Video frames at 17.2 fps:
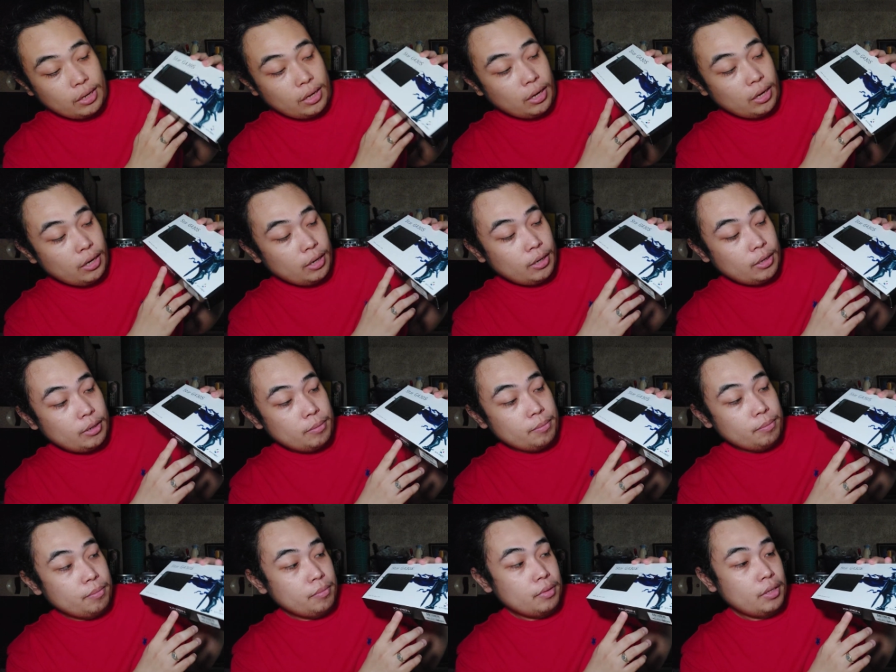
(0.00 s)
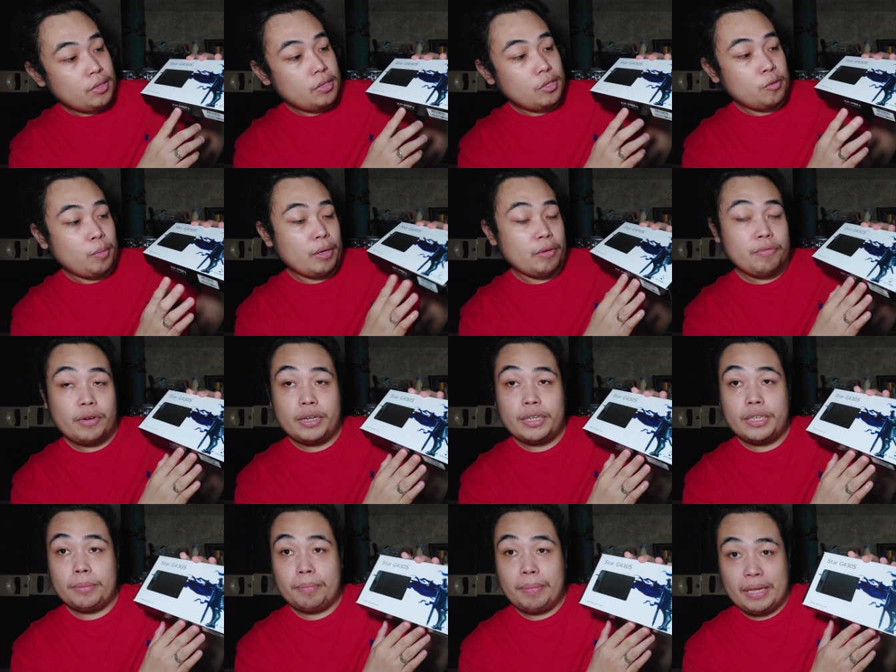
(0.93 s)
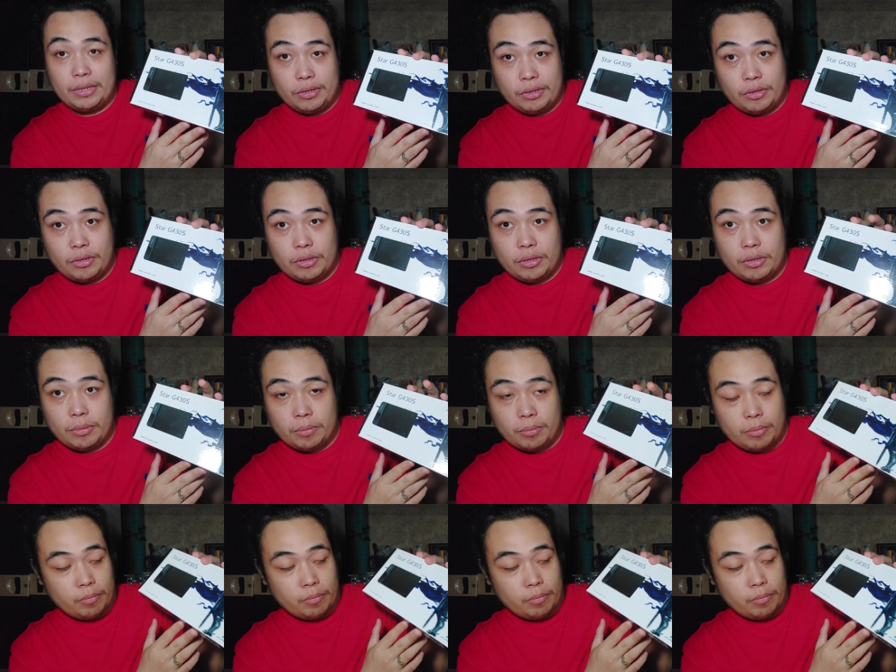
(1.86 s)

Um, this is by far the base